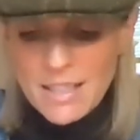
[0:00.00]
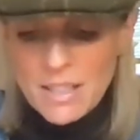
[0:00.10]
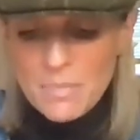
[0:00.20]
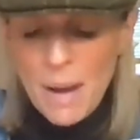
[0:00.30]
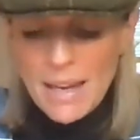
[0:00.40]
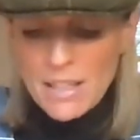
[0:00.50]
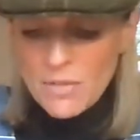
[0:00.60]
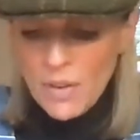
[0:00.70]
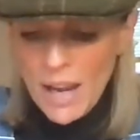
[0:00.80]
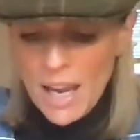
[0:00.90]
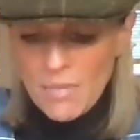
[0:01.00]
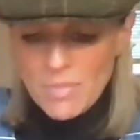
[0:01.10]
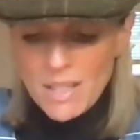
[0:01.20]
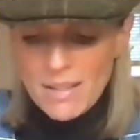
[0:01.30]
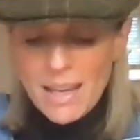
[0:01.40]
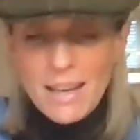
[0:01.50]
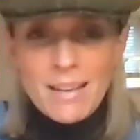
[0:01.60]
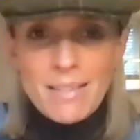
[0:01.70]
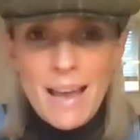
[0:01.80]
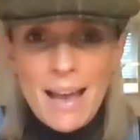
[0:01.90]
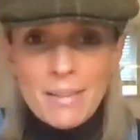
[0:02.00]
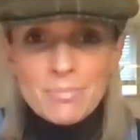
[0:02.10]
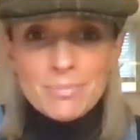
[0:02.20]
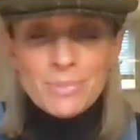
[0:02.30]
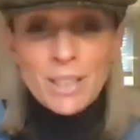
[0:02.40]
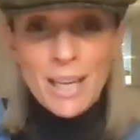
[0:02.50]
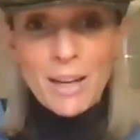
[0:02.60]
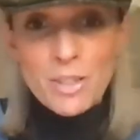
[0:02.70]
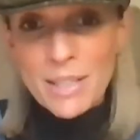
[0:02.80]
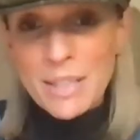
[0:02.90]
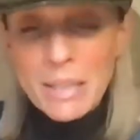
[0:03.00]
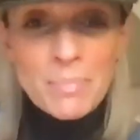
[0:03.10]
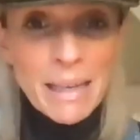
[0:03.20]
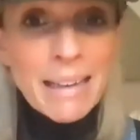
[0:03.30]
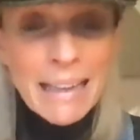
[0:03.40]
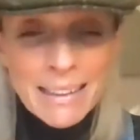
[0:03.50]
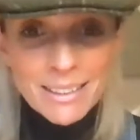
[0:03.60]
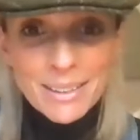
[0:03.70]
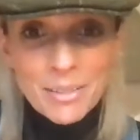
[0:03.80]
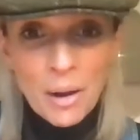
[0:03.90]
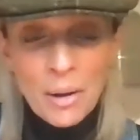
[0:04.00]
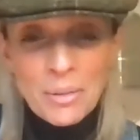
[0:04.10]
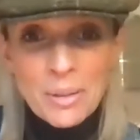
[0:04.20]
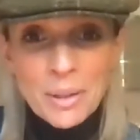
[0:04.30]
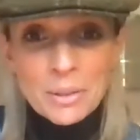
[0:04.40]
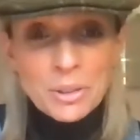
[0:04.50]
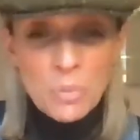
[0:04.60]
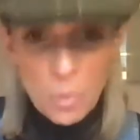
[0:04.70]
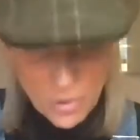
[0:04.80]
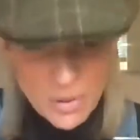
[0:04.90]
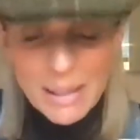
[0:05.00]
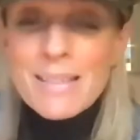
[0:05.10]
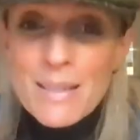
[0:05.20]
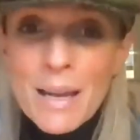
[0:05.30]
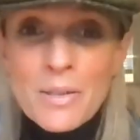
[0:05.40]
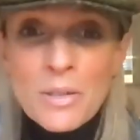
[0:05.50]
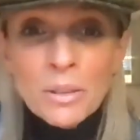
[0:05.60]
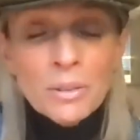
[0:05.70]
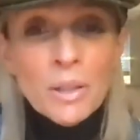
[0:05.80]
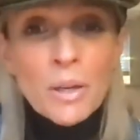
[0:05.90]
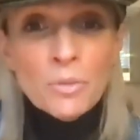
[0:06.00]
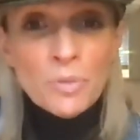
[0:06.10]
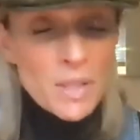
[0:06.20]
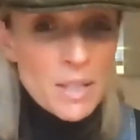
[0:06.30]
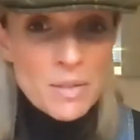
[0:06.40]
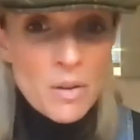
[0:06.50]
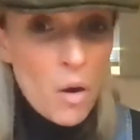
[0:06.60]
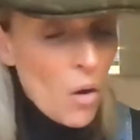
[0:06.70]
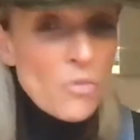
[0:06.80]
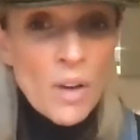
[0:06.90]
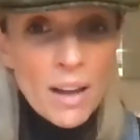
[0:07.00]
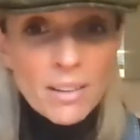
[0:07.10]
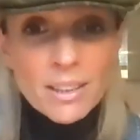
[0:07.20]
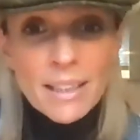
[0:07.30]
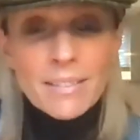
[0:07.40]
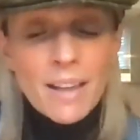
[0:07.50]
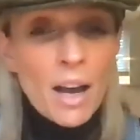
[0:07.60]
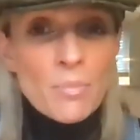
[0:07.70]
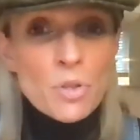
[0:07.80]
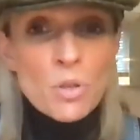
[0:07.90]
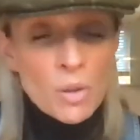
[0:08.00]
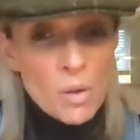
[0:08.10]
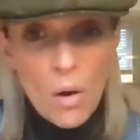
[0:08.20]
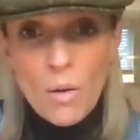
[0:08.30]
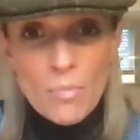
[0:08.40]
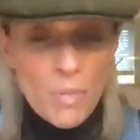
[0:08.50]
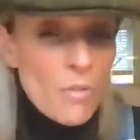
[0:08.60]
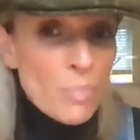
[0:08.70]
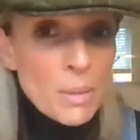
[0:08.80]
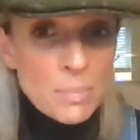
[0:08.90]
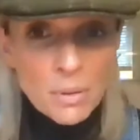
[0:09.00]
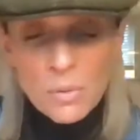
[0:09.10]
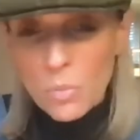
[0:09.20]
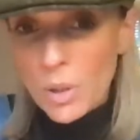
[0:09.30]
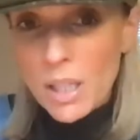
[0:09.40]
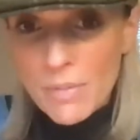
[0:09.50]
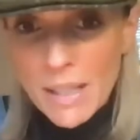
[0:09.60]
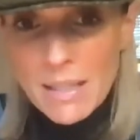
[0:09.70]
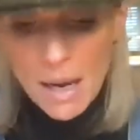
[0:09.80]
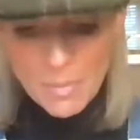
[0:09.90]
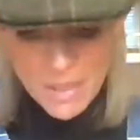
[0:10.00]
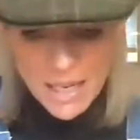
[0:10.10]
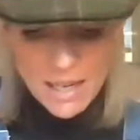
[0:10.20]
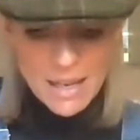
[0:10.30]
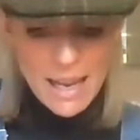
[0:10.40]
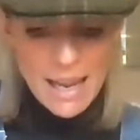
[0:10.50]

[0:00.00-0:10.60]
space for him to think that she actually did mean it. You know, she wasn't going to settle for this offer that I'm sure a lot of people would have accepted.